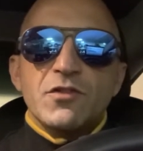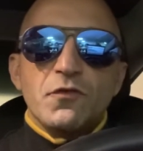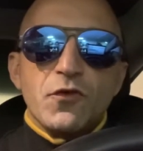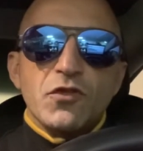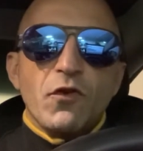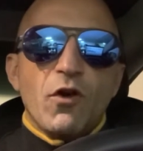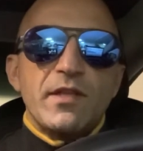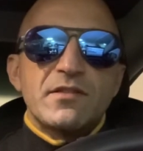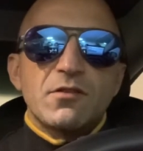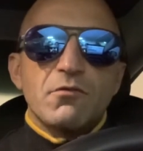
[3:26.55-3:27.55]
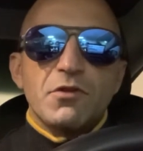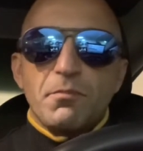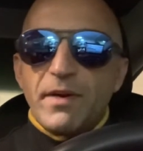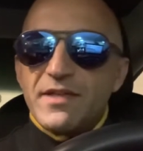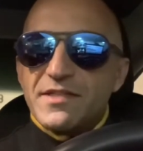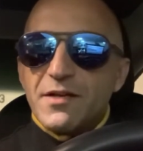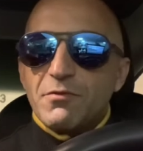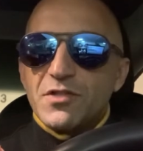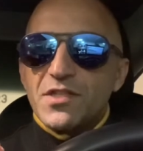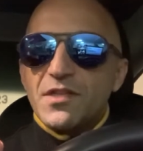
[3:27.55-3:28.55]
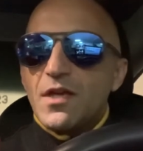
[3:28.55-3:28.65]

So first of all, let's start with the basic, which is,